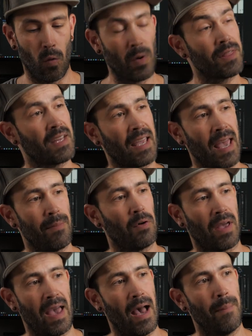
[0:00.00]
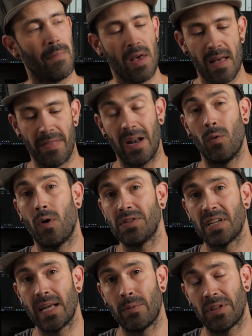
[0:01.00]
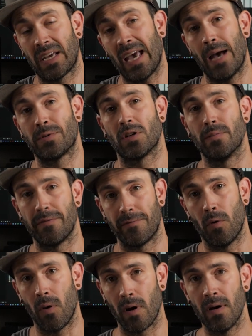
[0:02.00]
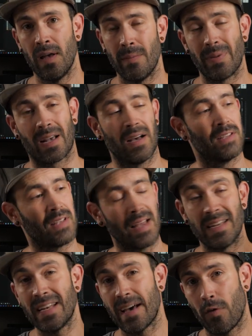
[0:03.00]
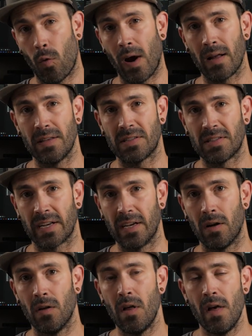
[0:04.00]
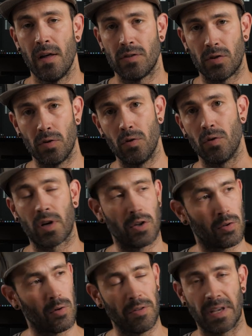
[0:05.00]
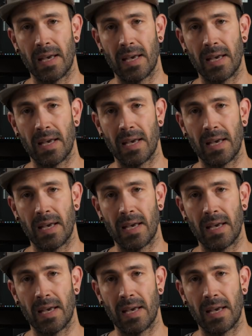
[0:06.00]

with the cable cam that I wasn't able to capture before because I didn't have a wireless signal to control the